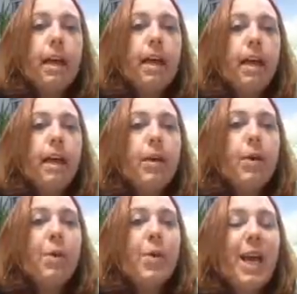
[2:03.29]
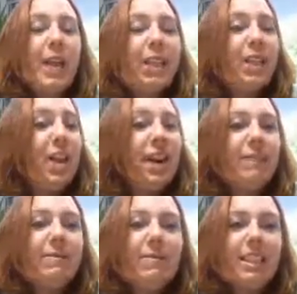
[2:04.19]
and we had a
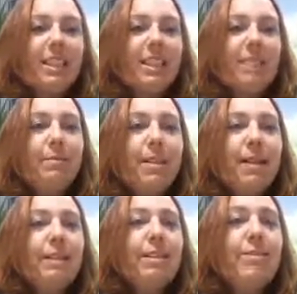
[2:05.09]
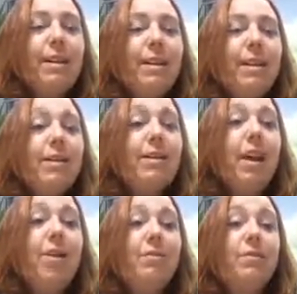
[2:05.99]
lot of freedom to make
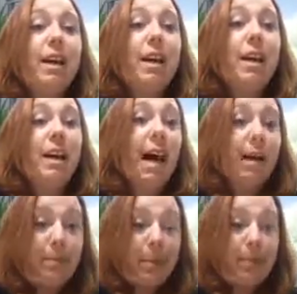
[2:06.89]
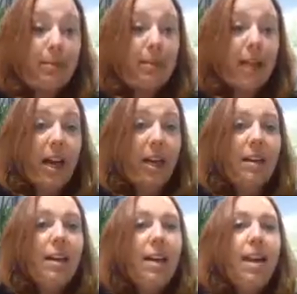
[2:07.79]
ourselves a happiness
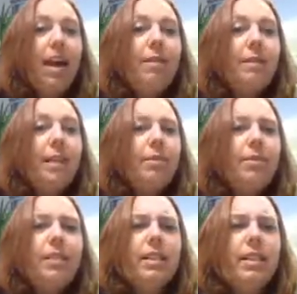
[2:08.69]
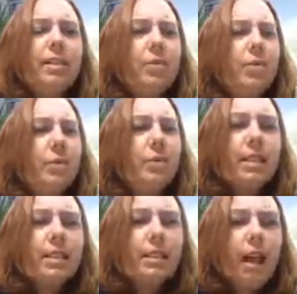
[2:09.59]
plan. I was able to explore
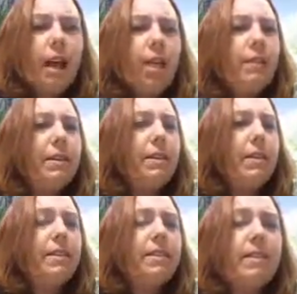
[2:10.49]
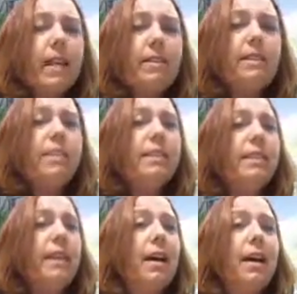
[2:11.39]
myself. I took
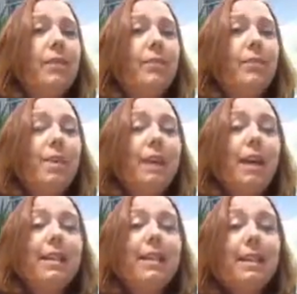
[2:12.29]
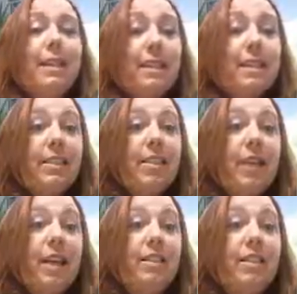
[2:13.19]
assessments. I did this in
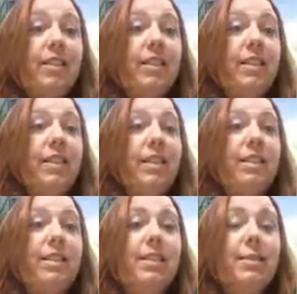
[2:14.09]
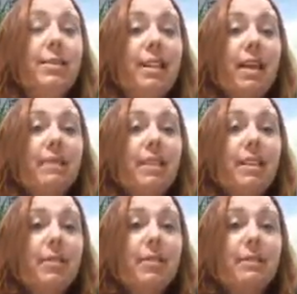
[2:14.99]
2013, so
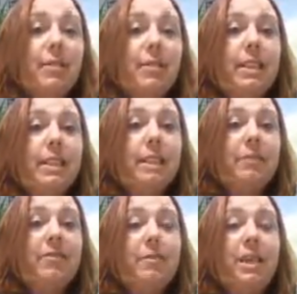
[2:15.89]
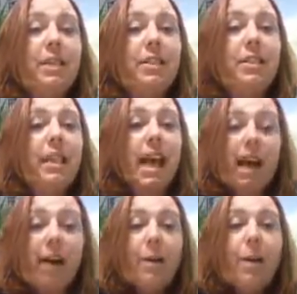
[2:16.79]
definitely reviewing this information
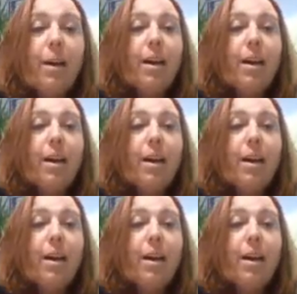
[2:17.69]
now